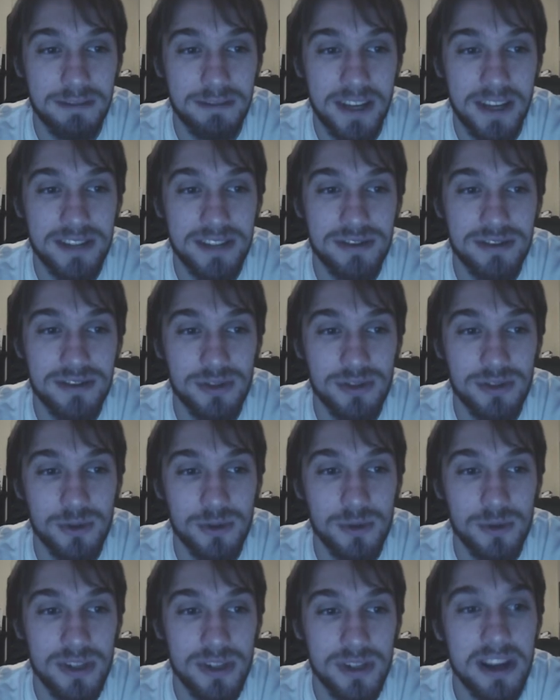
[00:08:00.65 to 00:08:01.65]
face
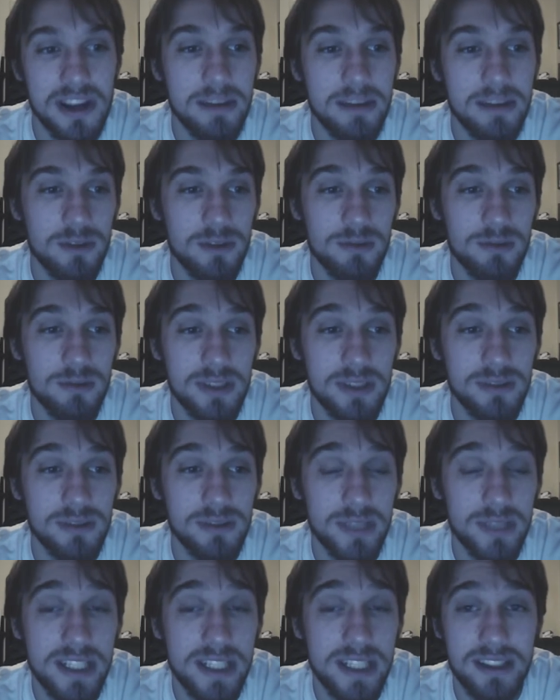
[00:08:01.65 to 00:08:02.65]
to the name you've
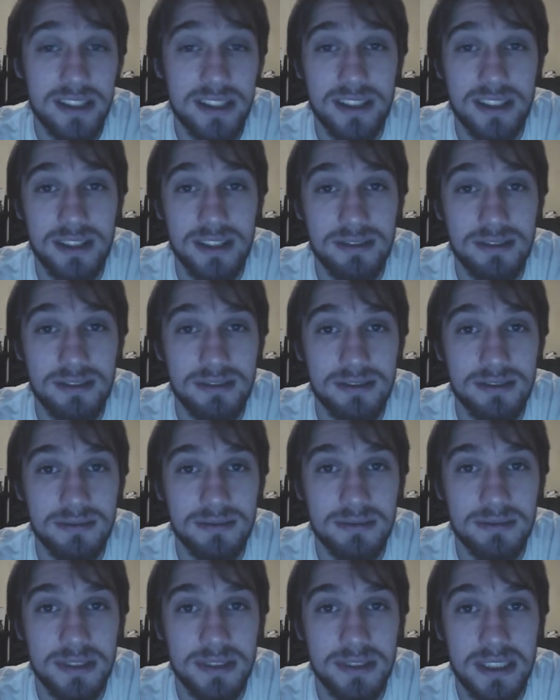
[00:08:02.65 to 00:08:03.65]
been reading in
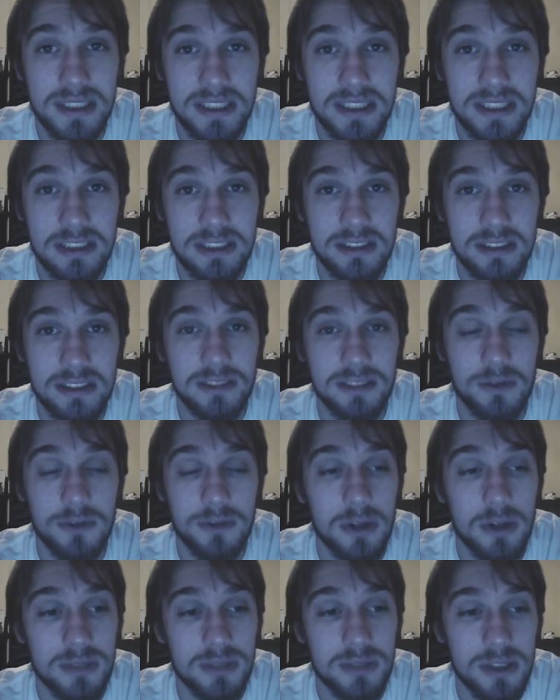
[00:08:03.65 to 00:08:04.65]
the
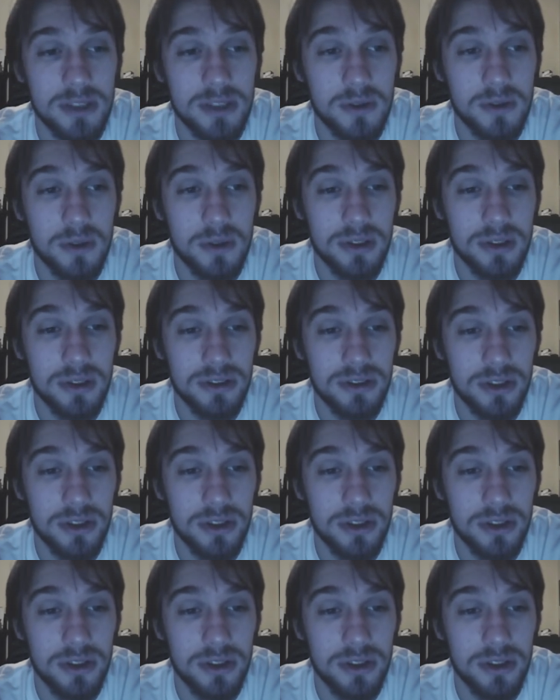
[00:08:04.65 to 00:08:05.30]
forums this whole quarter.